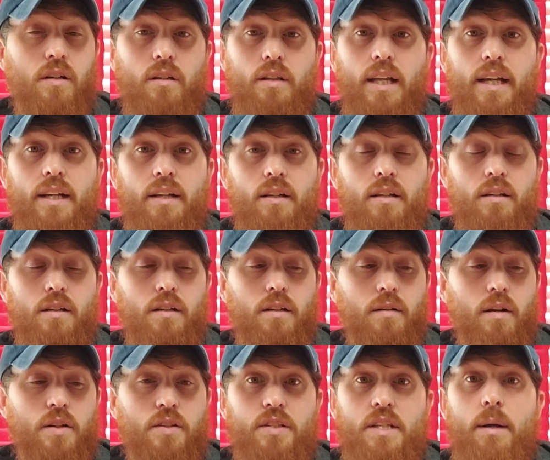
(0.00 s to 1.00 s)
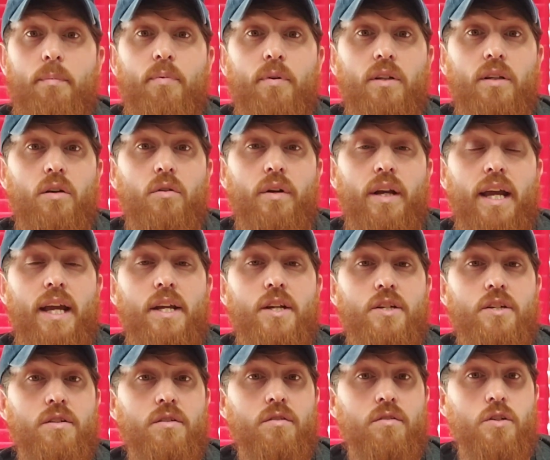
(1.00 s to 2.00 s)
like a separate
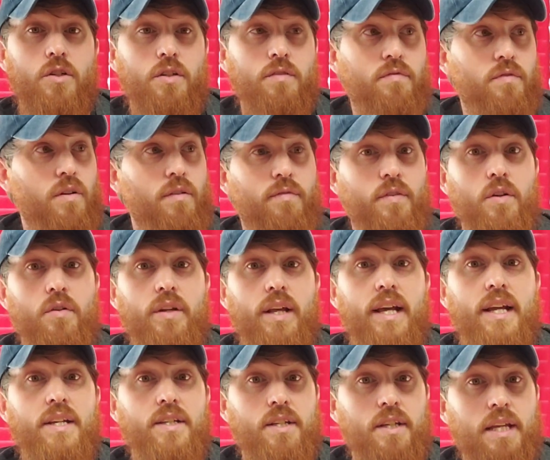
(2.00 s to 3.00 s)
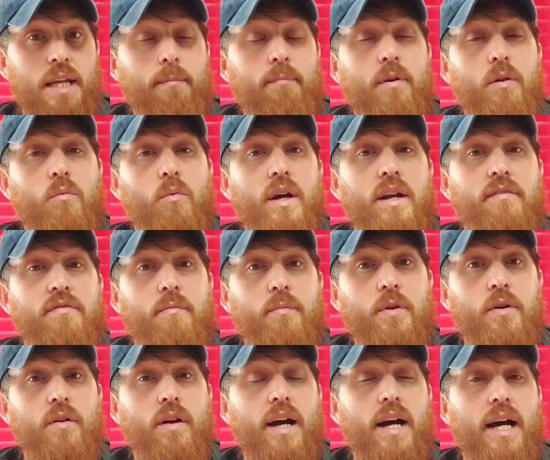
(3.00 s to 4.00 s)
location just for a few days to keep it away from
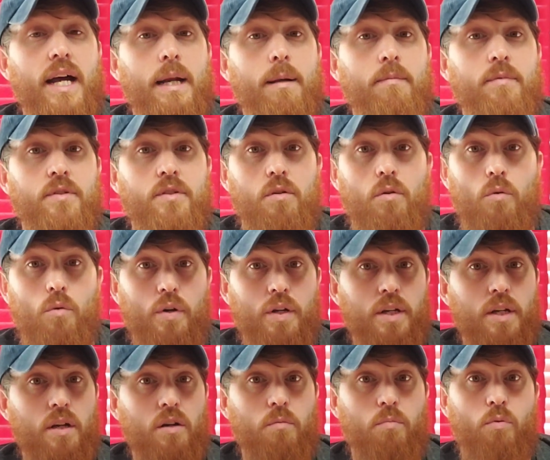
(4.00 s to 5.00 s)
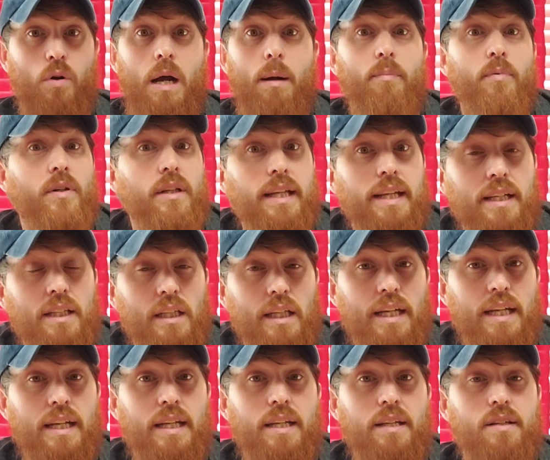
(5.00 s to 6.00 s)
your items, or properly
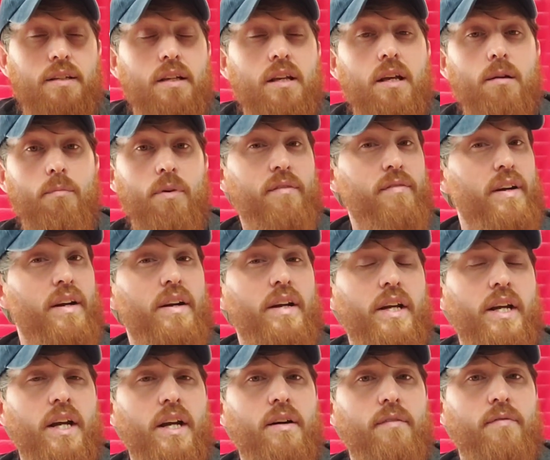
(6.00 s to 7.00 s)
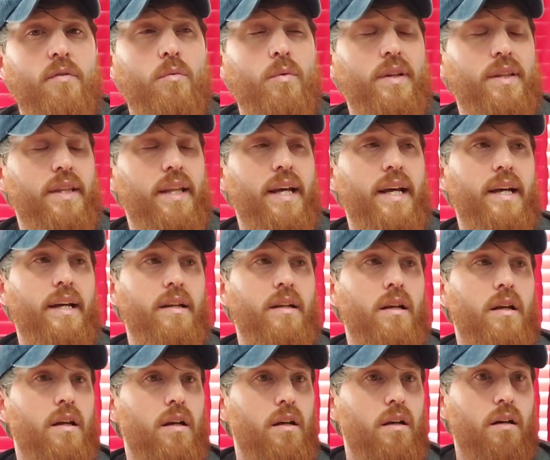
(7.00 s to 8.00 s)
clean it. Be very careful with
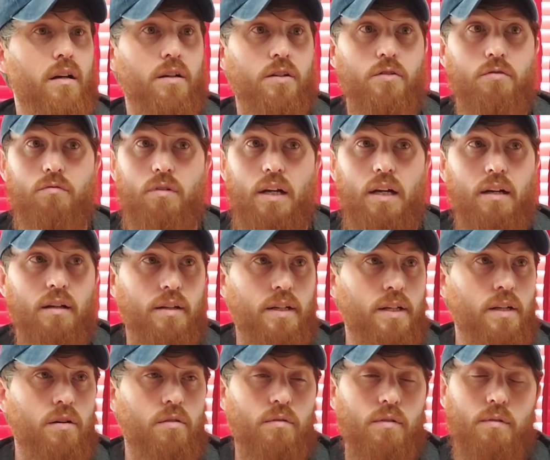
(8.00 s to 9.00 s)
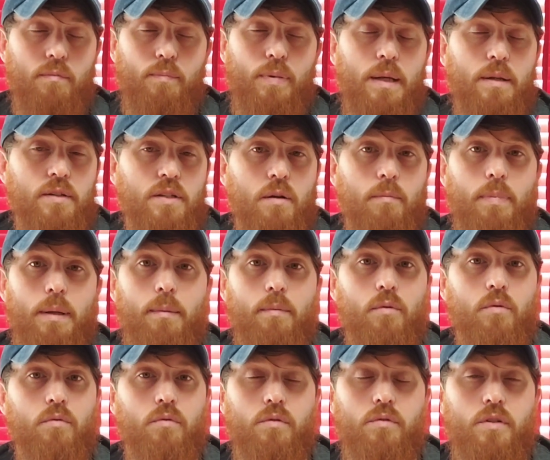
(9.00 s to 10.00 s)
that. Some
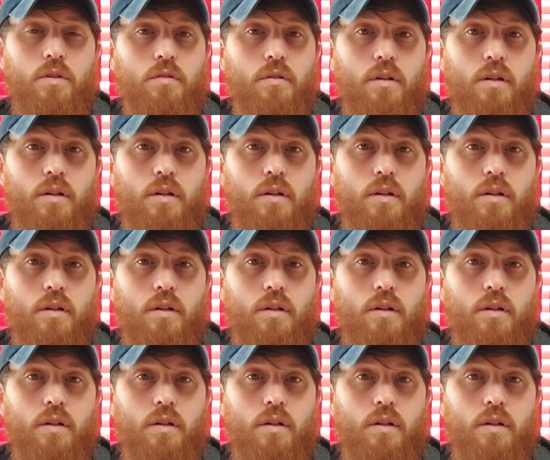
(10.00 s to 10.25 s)
people would